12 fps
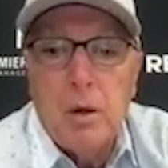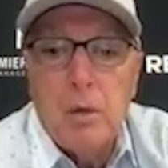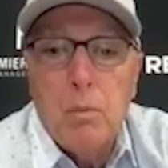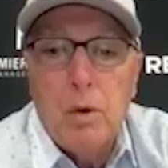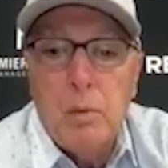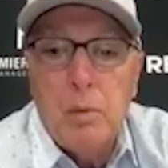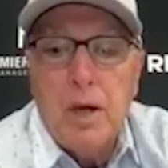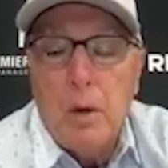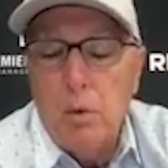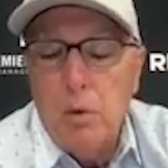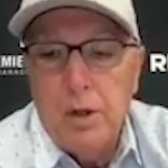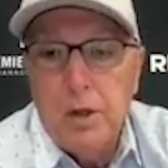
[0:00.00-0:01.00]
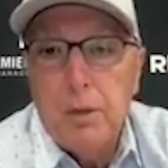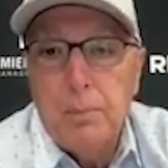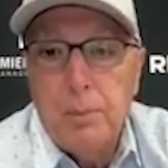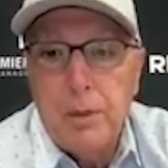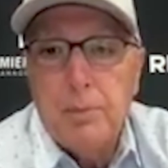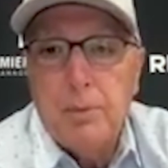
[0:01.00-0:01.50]
we got really good
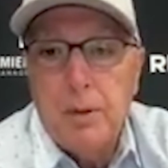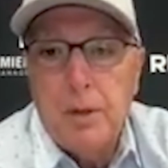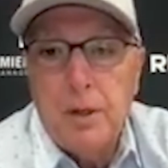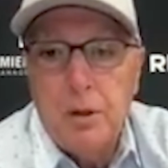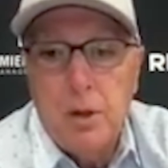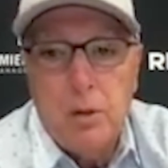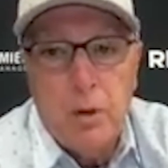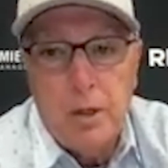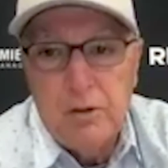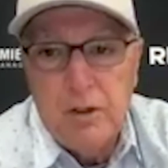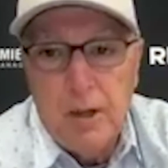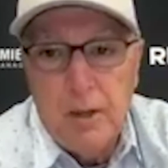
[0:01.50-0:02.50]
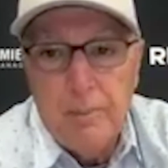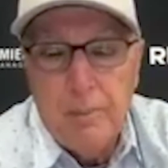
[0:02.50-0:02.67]
people, and they do a great job.